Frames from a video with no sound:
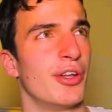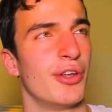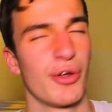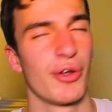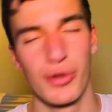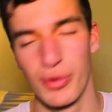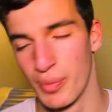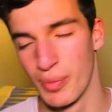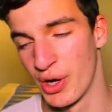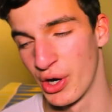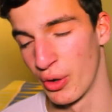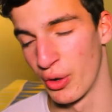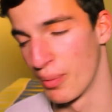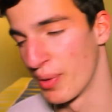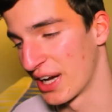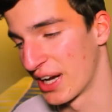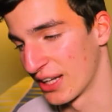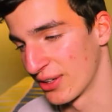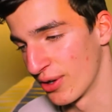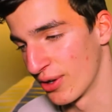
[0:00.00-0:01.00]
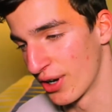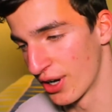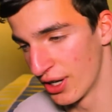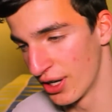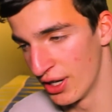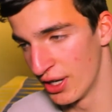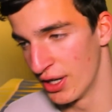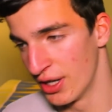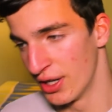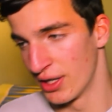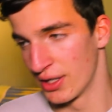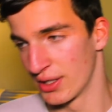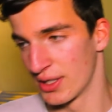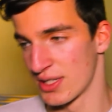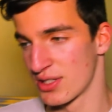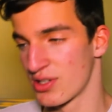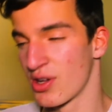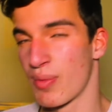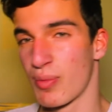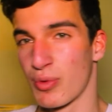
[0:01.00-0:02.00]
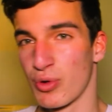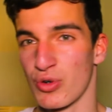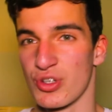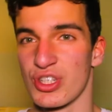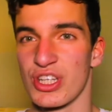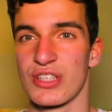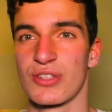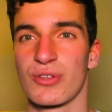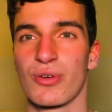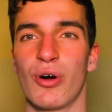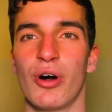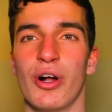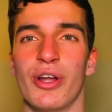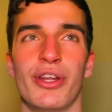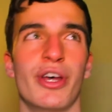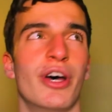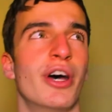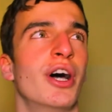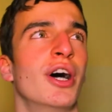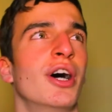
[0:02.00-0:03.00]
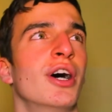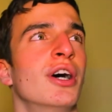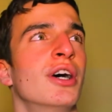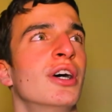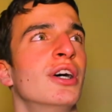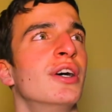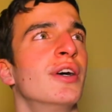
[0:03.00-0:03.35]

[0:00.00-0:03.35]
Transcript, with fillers: the human operator this approach is called uh,